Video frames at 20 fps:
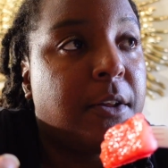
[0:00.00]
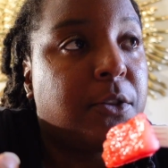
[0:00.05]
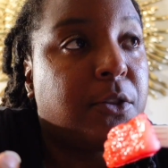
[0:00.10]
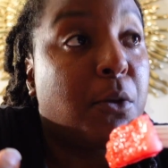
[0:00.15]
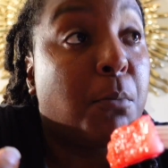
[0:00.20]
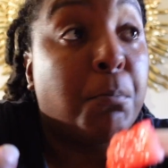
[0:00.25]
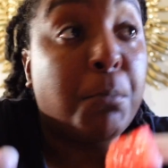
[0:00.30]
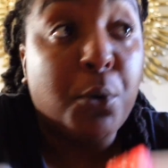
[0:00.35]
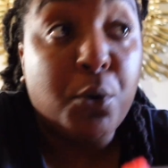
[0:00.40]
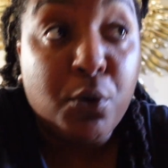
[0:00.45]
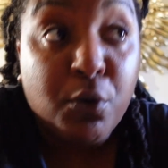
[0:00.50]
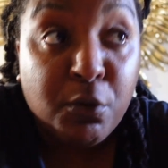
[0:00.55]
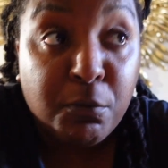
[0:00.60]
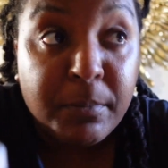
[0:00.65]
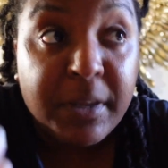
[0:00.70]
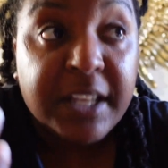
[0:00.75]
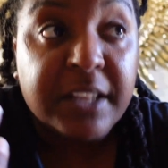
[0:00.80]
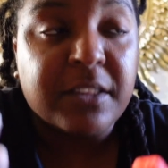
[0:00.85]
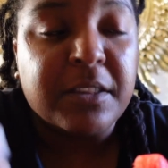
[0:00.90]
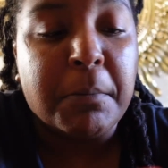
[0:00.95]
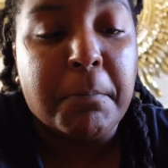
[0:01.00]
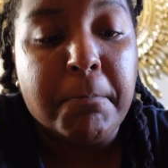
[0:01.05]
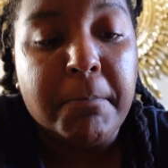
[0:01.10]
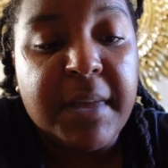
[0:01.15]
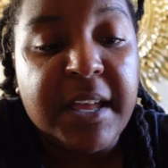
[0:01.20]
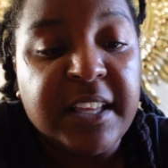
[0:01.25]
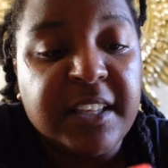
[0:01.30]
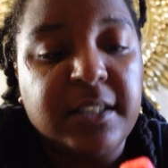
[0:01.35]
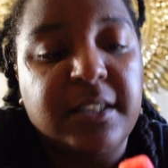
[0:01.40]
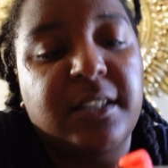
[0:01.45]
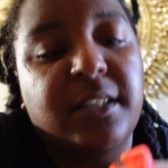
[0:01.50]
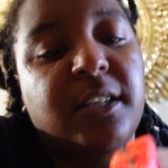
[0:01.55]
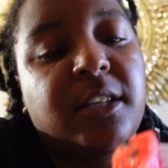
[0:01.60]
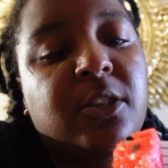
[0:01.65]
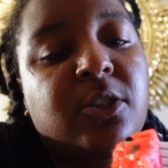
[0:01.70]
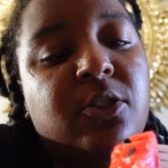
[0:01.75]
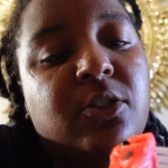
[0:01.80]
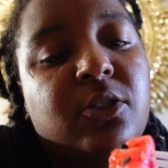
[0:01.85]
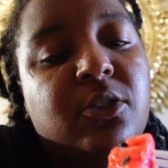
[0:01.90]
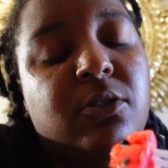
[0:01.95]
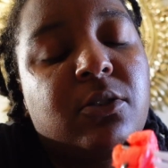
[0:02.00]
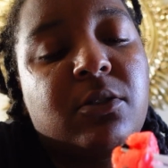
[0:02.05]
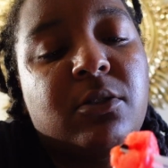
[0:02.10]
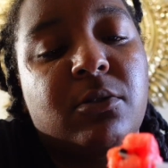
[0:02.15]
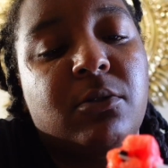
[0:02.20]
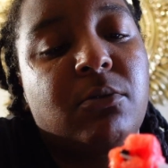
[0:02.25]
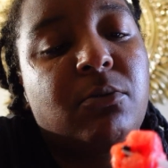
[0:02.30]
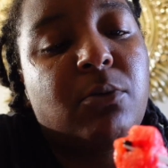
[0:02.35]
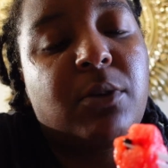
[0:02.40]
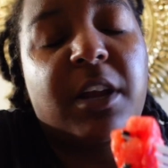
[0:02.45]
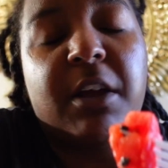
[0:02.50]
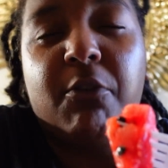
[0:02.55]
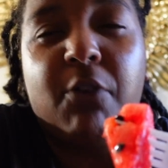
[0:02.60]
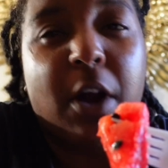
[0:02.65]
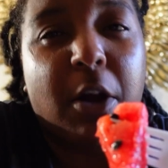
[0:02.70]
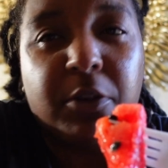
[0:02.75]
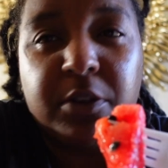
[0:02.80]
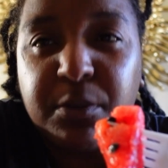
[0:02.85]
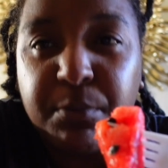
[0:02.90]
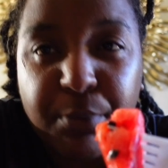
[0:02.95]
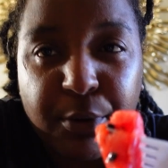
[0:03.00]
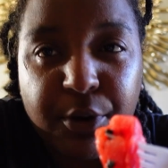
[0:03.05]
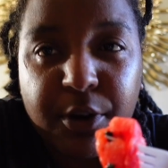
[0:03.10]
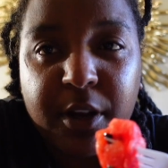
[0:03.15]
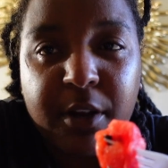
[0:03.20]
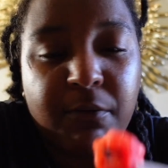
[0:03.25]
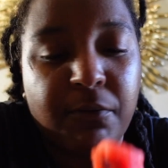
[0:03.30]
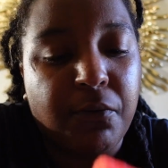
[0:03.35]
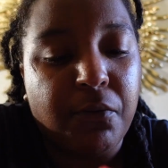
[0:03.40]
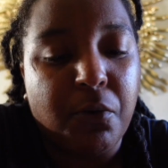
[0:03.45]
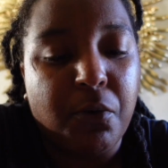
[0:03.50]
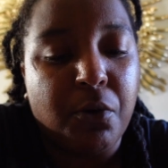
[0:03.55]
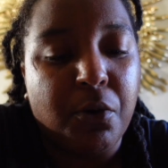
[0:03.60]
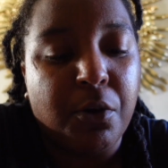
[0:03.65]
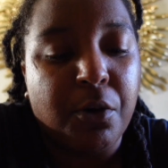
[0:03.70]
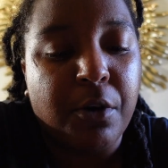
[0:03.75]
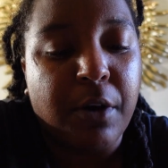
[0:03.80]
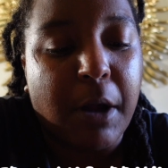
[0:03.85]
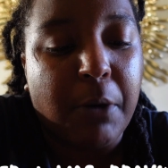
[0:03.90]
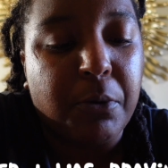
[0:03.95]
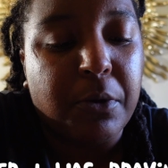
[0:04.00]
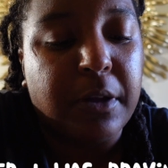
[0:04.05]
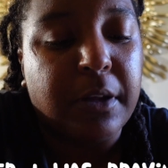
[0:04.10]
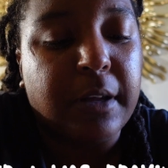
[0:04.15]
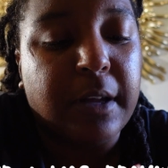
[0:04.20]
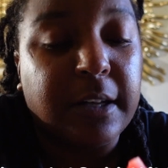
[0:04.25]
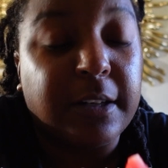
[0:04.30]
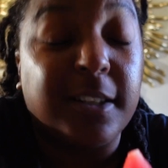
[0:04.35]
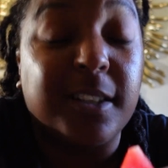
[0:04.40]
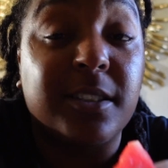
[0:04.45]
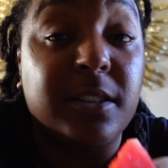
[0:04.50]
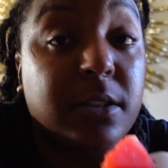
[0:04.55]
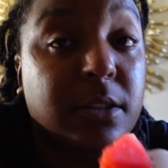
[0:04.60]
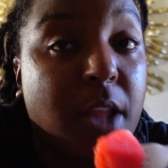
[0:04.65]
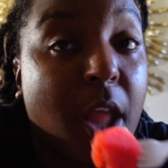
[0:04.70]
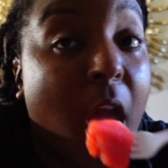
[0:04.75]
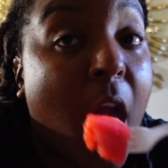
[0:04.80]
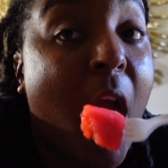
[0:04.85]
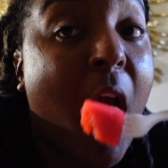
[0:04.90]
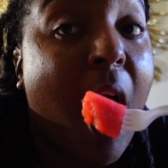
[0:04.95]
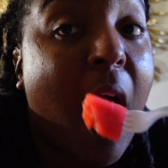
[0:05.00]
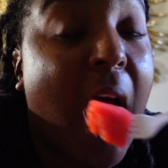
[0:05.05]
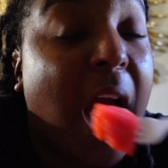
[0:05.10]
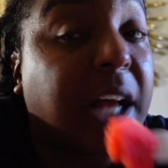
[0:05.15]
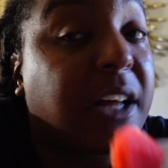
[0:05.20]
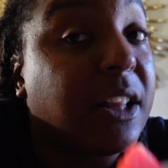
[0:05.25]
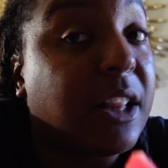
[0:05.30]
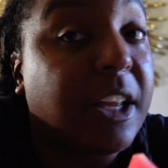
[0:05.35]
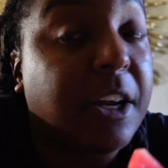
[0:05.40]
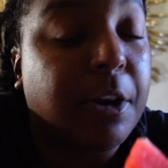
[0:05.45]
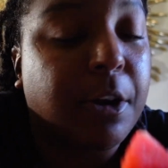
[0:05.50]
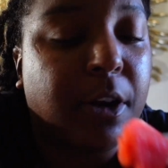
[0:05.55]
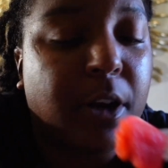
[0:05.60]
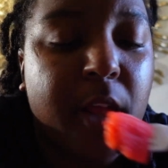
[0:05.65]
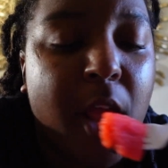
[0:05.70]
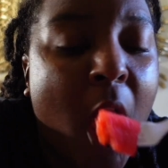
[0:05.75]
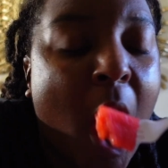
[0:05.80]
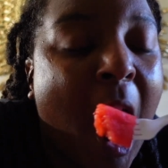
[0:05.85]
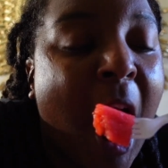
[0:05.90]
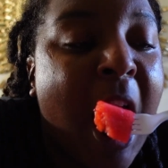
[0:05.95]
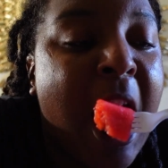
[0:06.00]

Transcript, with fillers: the movement, the message, whatever I was praying for, I would understand, like clarity.